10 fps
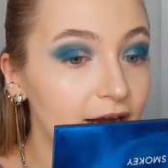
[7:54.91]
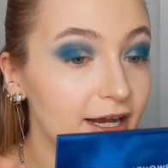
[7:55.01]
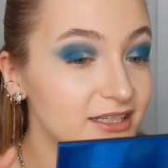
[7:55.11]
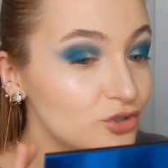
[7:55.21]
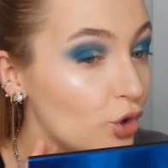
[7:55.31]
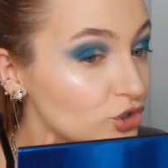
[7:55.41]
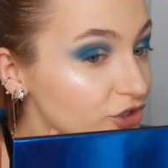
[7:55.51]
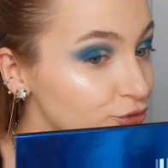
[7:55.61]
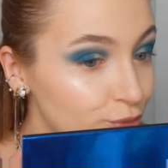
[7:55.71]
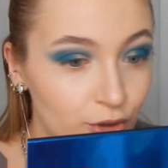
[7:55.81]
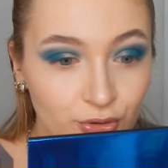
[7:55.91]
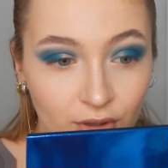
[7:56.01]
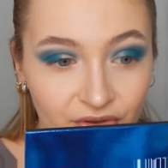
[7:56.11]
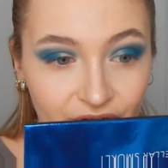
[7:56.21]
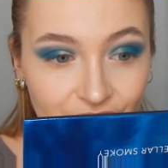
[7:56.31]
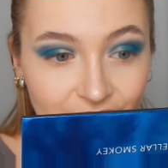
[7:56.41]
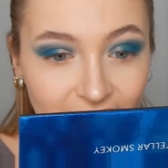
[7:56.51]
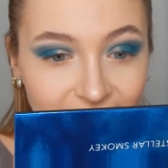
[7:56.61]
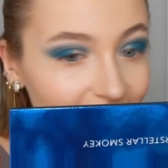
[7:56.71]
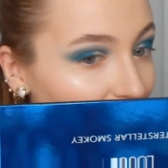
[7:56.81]
It's on a turquoisey
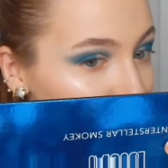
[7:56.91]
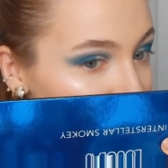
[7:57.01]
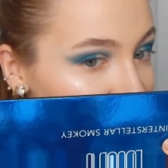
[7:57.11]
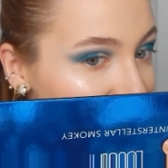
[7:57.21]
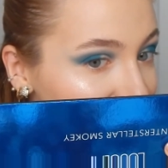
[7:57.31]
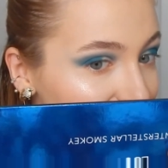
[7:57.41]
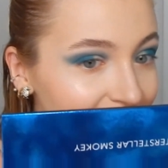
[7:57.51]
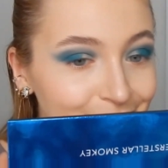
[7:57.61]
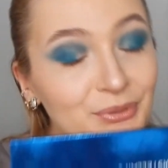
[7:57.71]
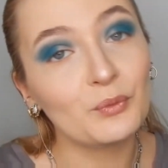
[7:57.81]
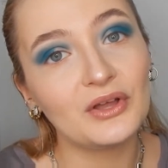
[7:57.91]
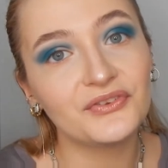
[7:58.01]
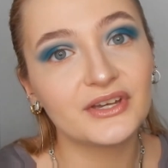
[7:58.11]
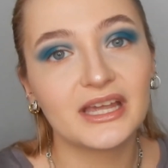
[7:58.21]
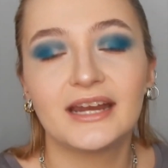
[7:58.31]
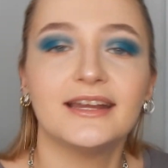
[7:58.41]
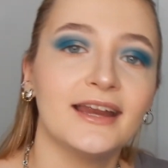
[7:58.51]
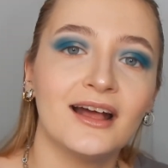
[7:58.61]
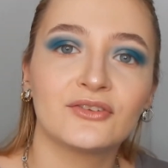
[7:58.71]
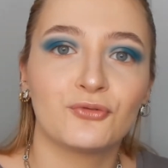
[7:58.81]
shade. I really love it, but once again,
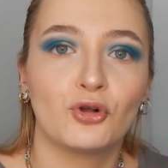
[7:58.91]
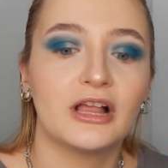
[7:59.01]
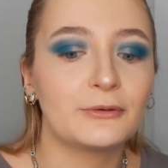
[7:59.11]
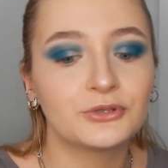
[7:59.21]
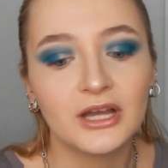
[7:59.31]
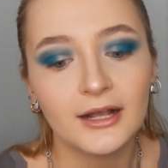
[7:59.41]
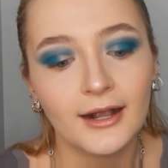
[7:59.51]
it has fallout.